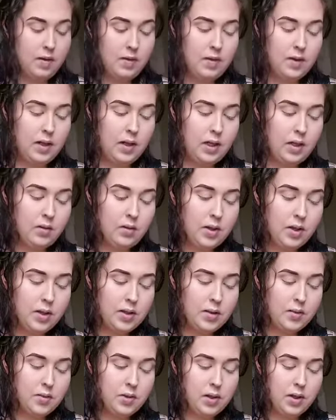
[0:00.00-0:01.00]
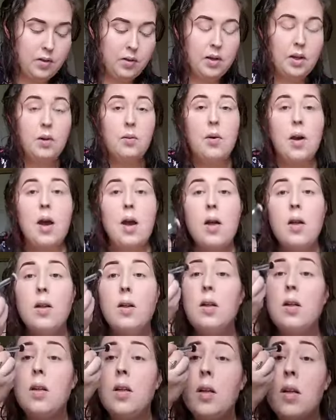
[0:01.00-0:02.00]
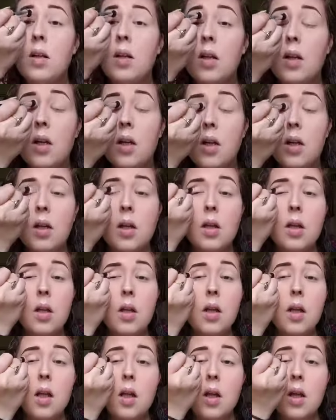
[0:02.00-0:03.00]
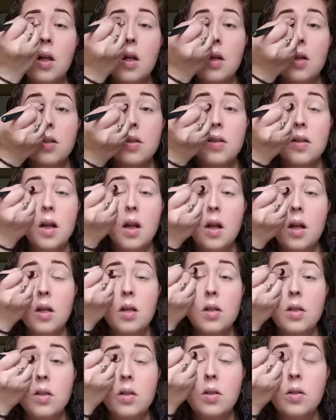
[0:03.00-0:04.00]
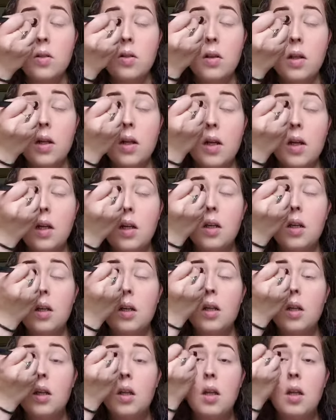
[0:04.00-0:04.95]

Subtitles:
I feel like it works really, really well. It's not too late.